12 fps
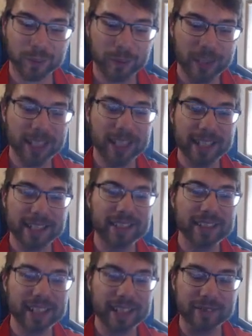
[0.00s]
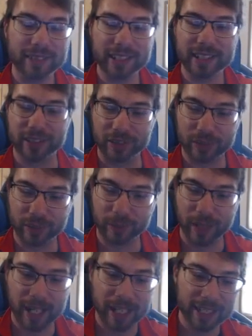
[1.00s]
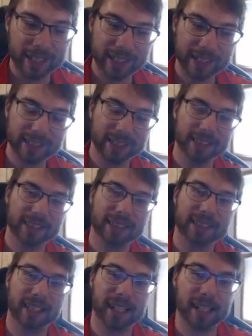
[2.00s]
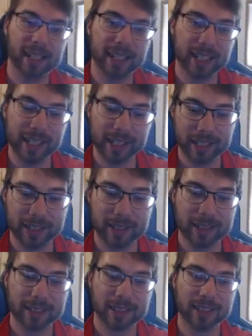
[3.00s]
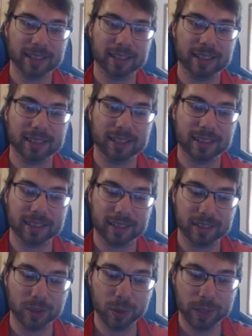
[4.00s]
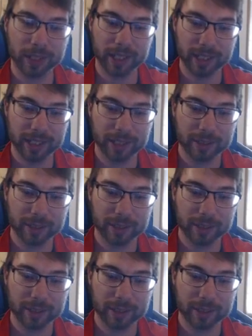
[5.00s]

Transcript: Really? You're not even gonna try? Okay. Okay.